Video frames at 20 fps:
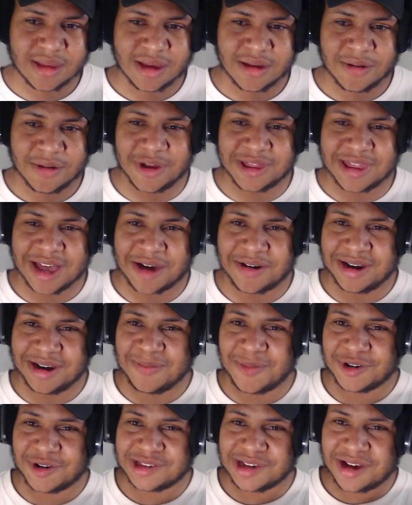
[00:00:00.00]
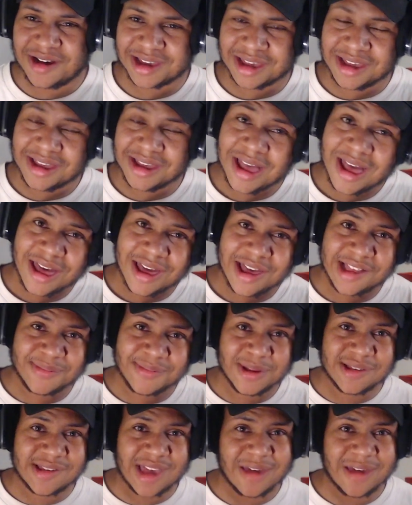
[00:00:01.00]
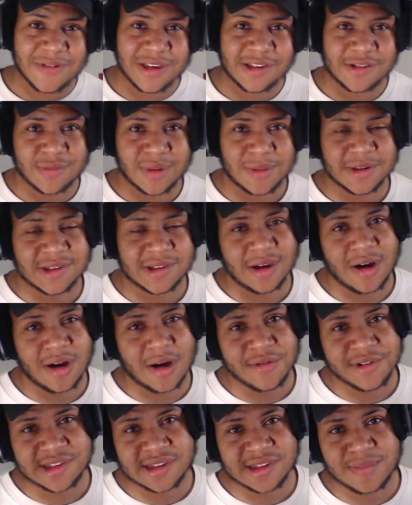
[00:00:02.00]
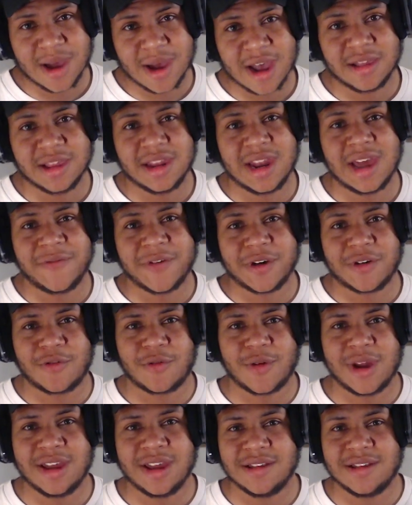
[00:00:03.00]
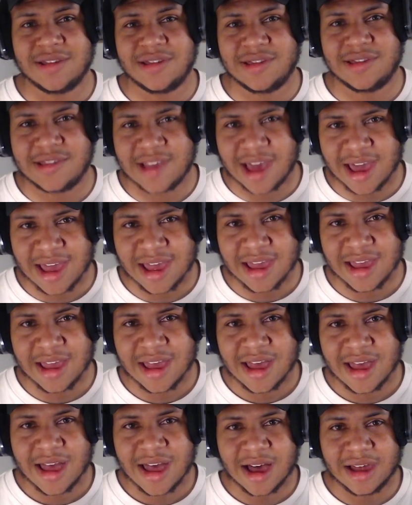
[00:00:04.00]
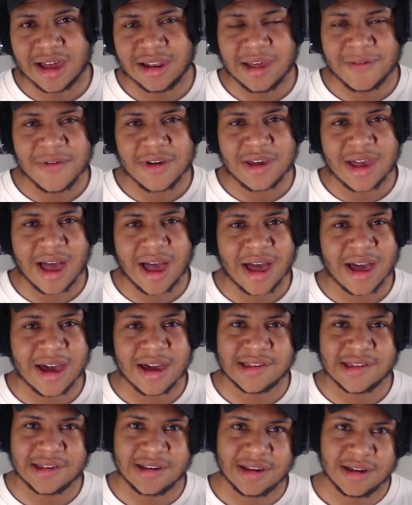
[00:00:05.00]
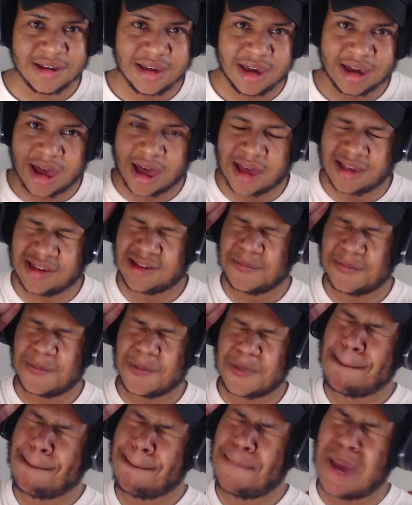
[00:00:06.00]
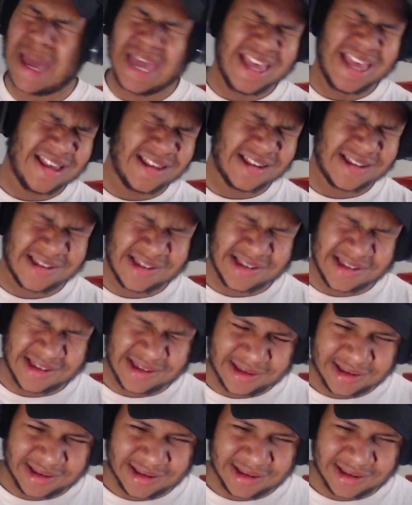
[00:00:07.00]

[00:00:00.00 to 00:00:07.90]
Without any more talking, it's been Tavius. Remember to always smile and have a great day. I love you guys, and uh, yeah, guys, peace